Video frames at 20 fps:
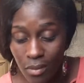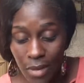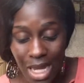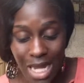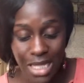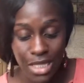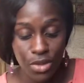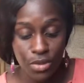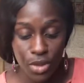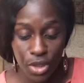
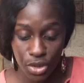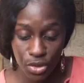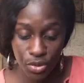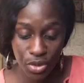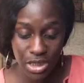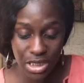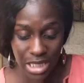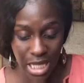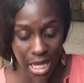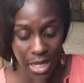And you can do
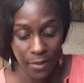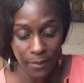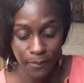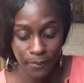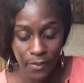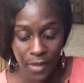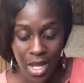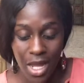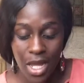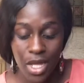the same.
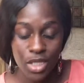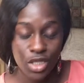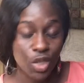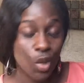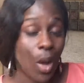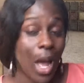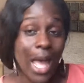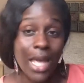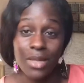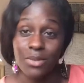
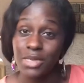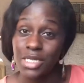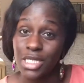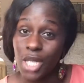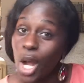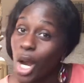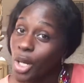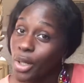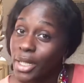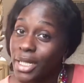So I am
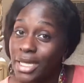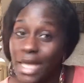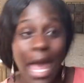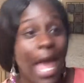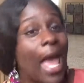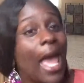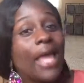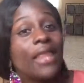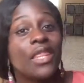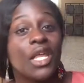sorry
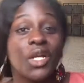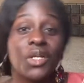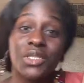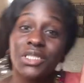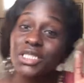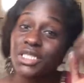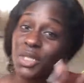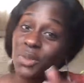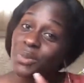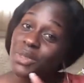that there
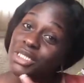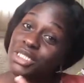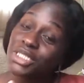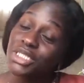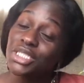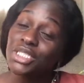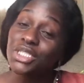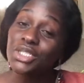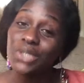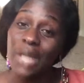is so
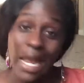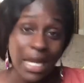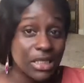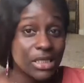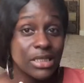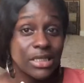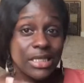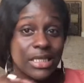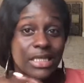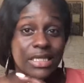much
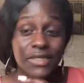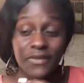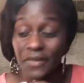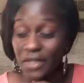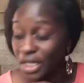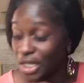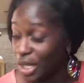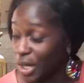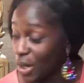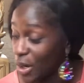distractions in this
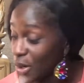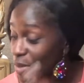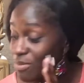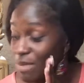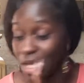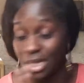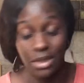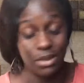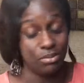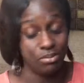video.
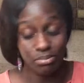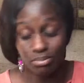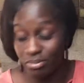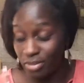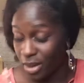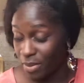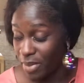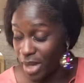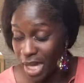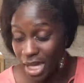
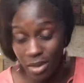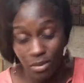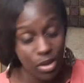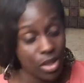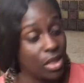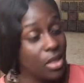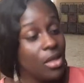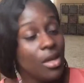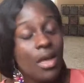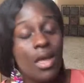My
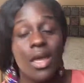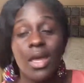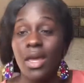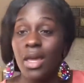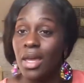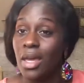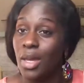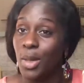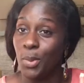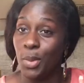baby,
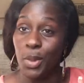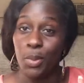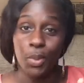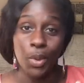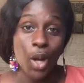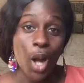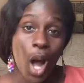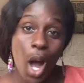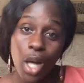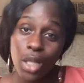people
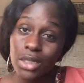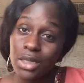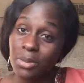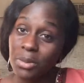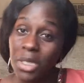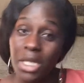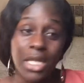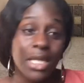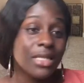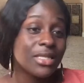calling
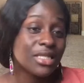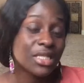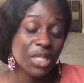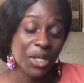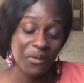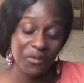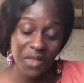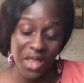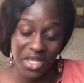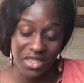me,
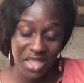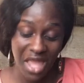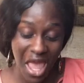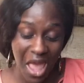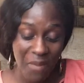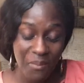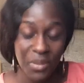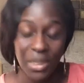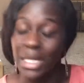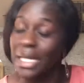stuff like
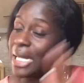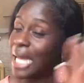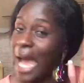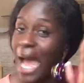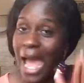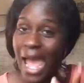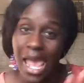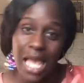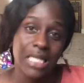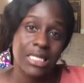that. But I
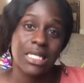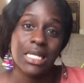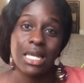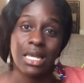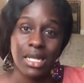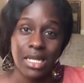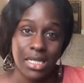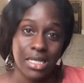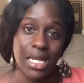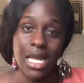had to
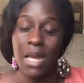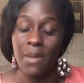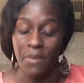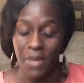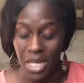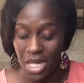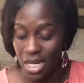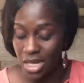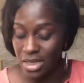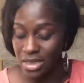get it done
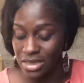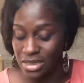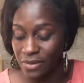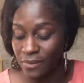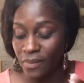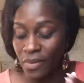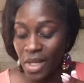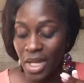because